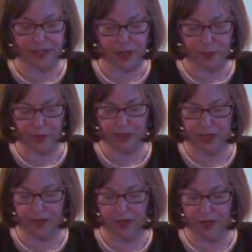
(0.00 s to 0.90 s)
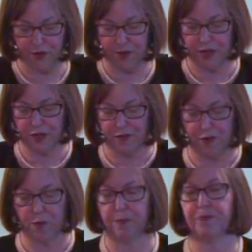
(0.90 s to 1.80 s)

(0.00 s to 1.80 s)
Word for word: to the person on the other end of the phone.